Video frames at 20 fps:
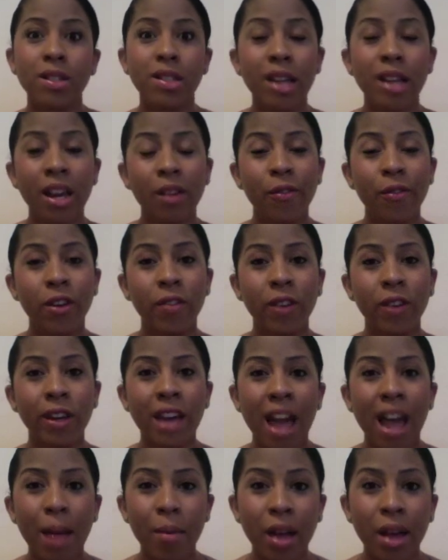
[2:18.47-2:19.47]
to get in front of a
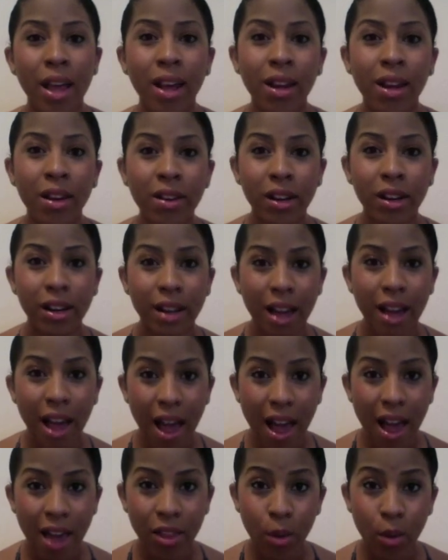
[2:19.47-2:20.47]
camera and look
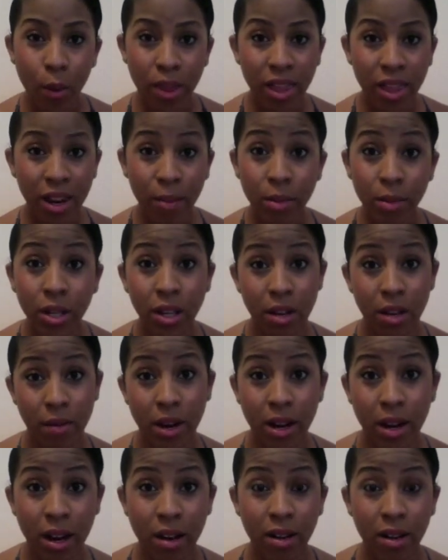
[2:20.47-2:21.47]
the way that I'm looking
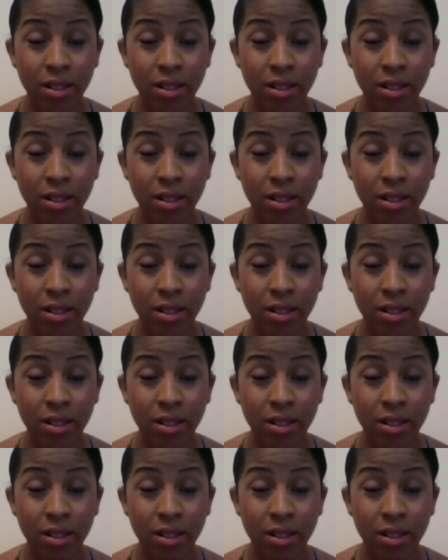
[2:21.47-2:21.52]
right now."